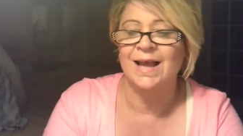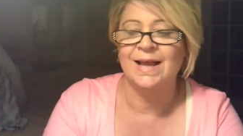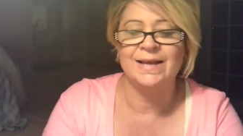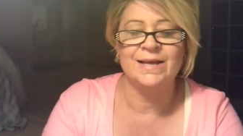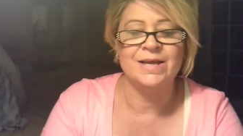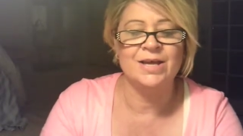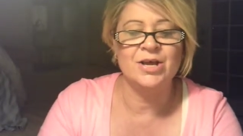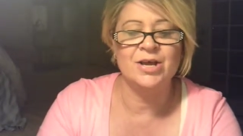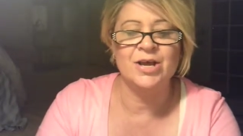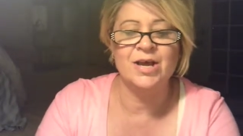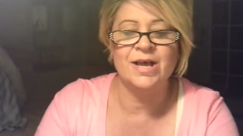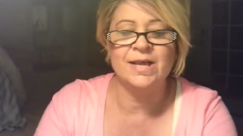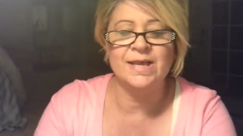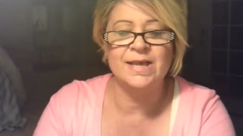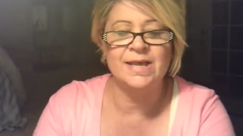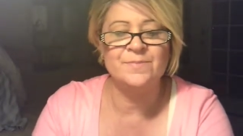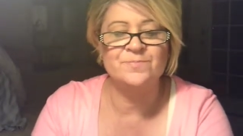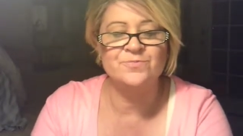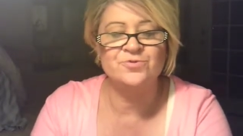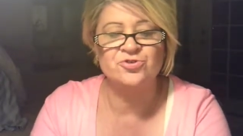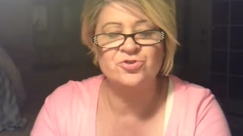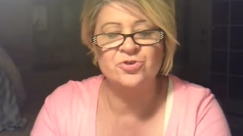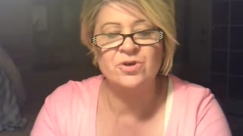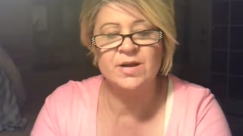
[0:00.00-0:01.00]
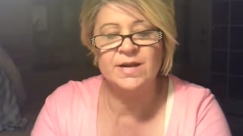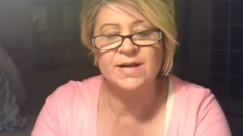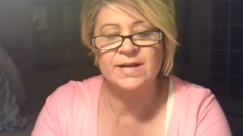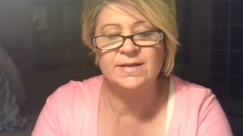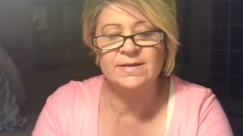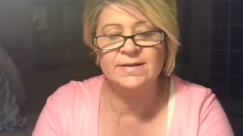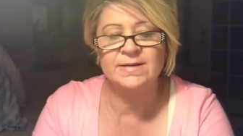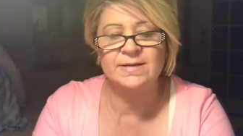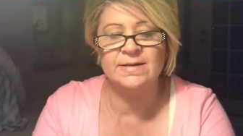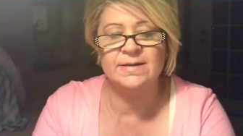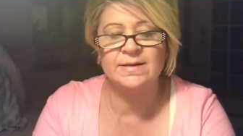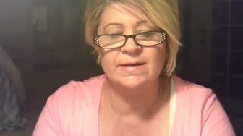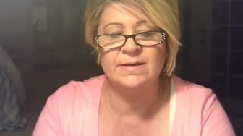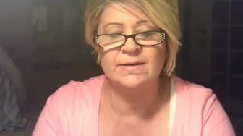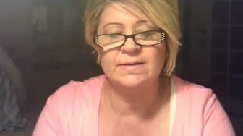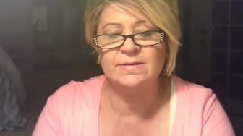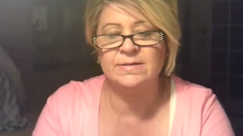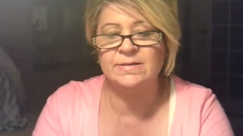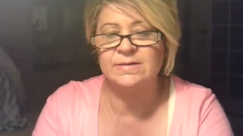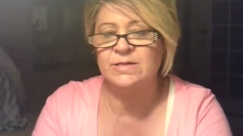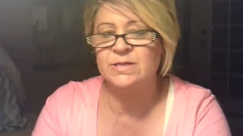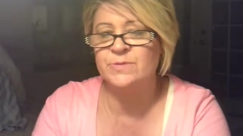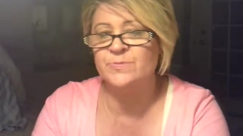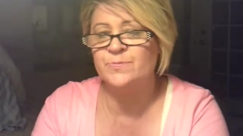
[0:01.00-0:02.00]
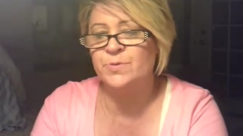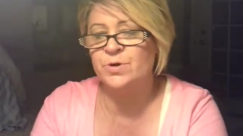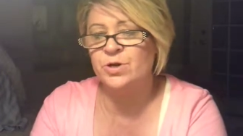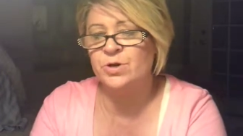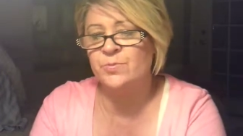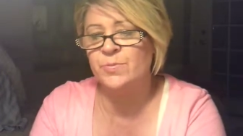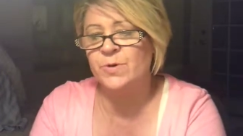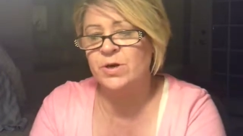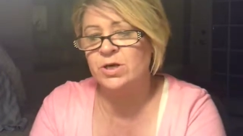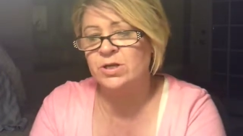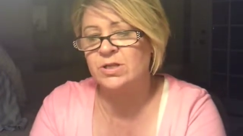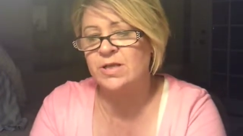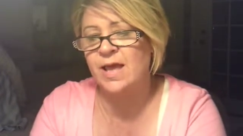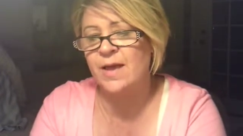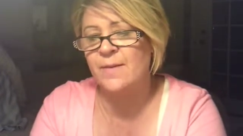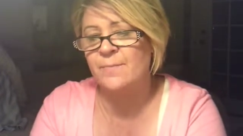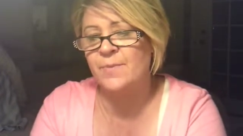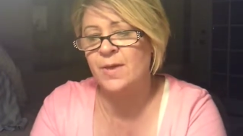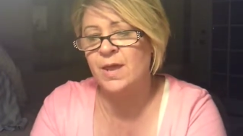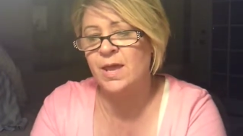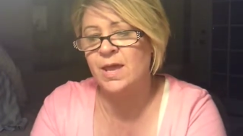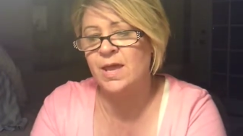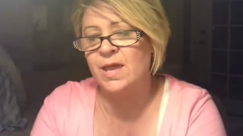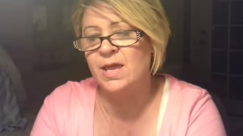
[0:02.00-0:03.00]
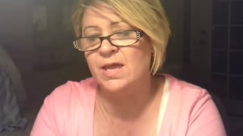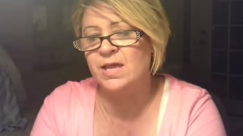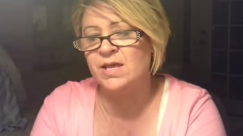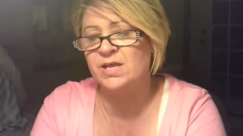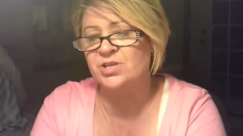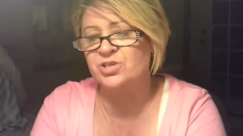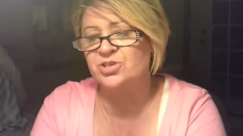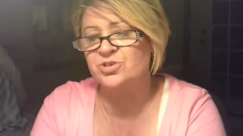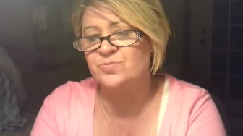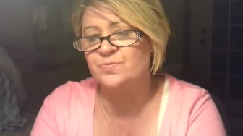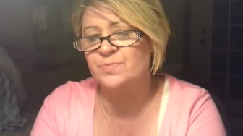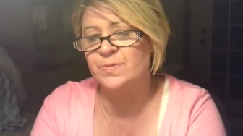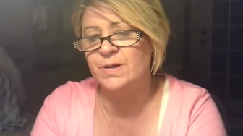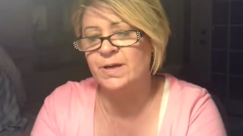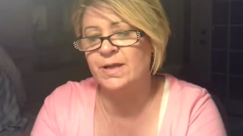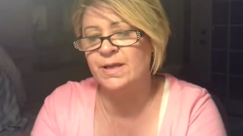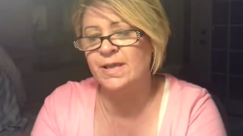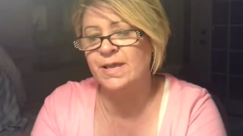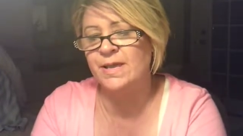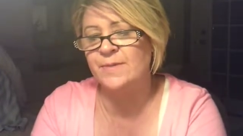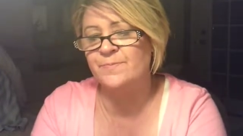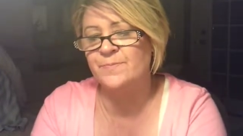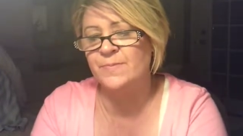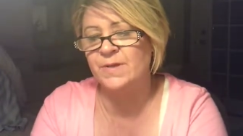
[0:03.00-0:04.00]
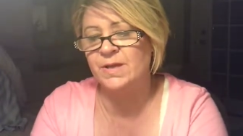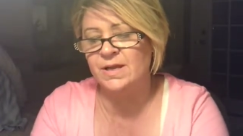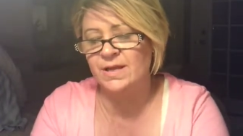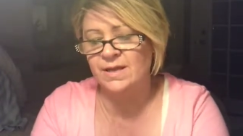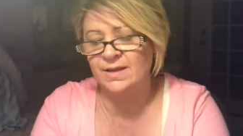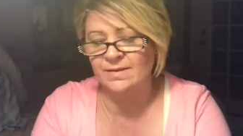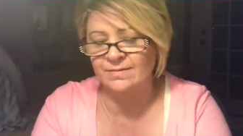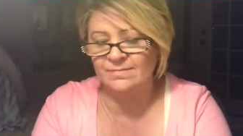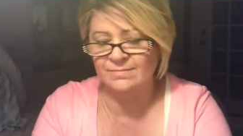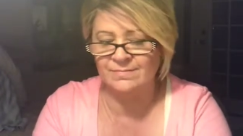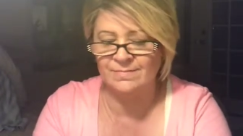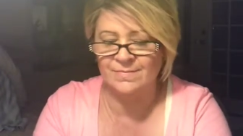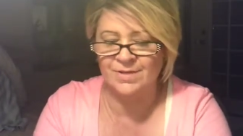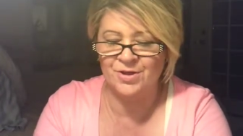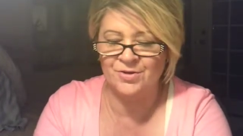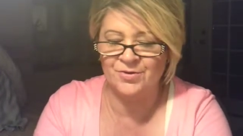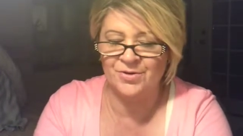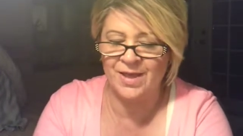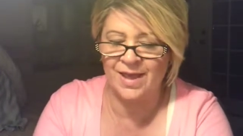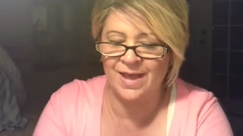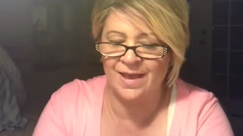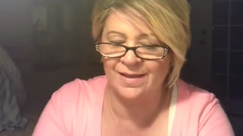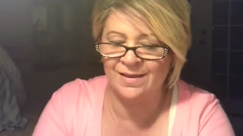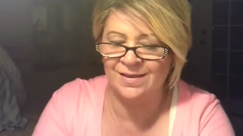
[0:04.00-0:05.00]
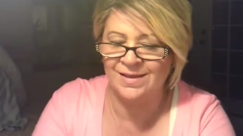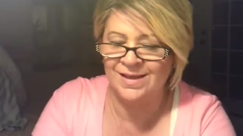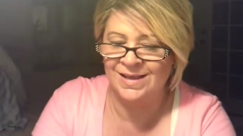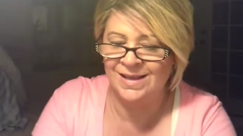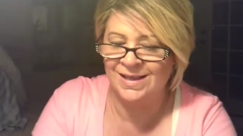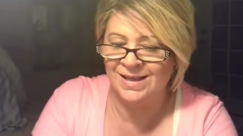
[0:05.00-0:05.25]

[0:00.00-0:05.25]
Now I keep trying to bookmark that page, but I keep getting, okay.